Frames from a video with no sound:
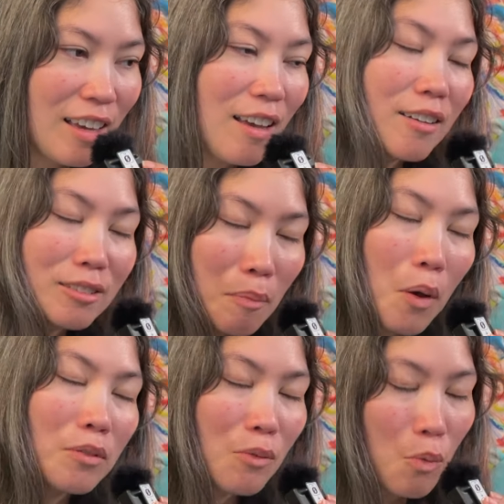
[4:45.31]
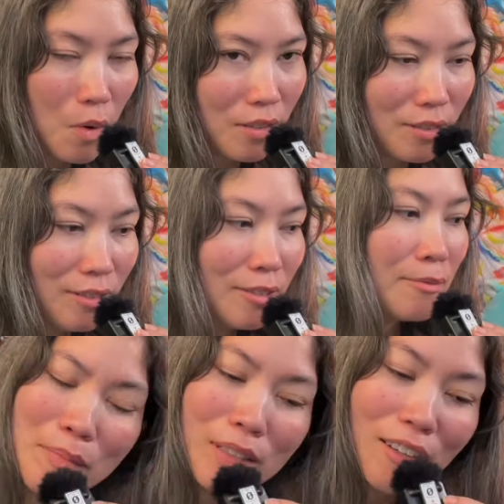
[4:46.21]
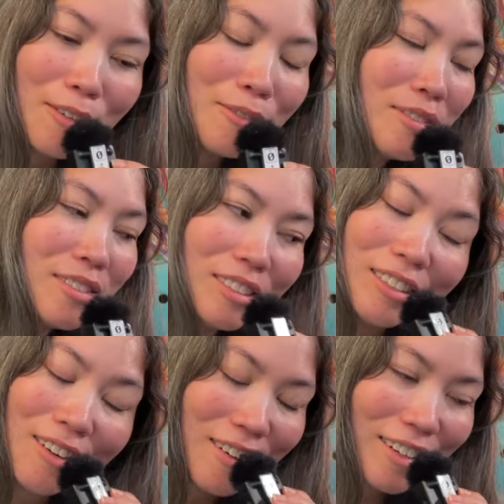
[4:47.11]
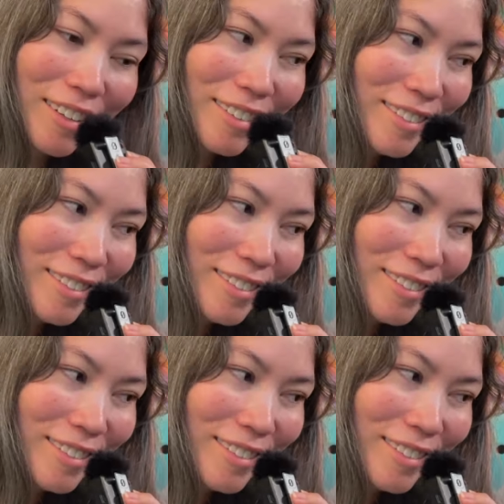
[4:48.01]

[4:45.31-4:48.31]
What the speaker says: and I suppose it was, but those darn